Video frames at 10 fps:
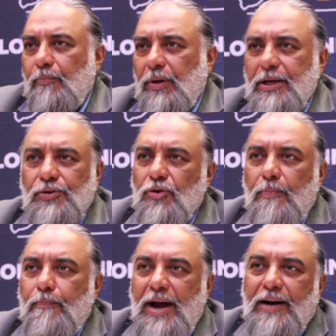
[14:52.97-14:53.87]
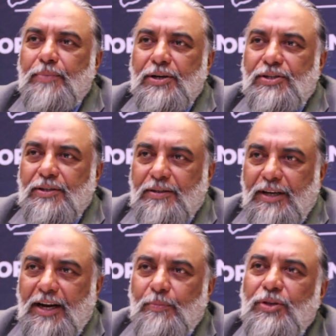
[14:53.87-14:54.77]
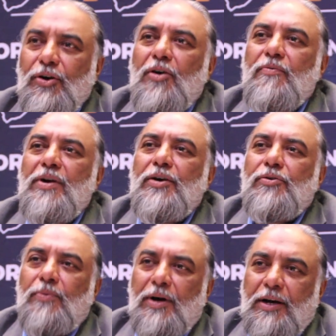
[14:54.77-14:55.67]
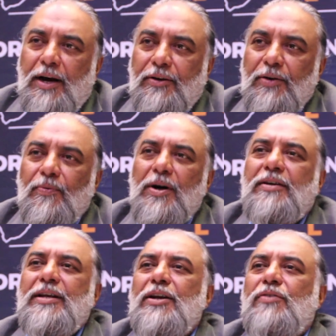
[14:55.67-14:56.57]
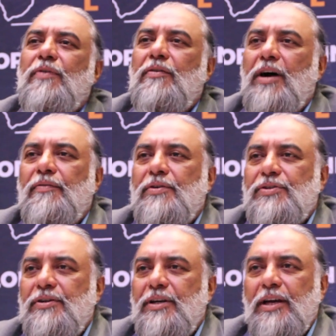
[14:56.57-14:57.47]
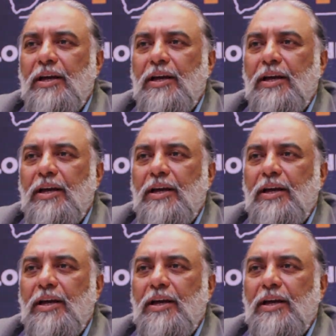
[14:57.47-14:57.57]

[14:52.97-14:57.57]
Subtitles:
But there's no bad person there. I mean, they're all willing to work hard. They work 10, 12 hours a day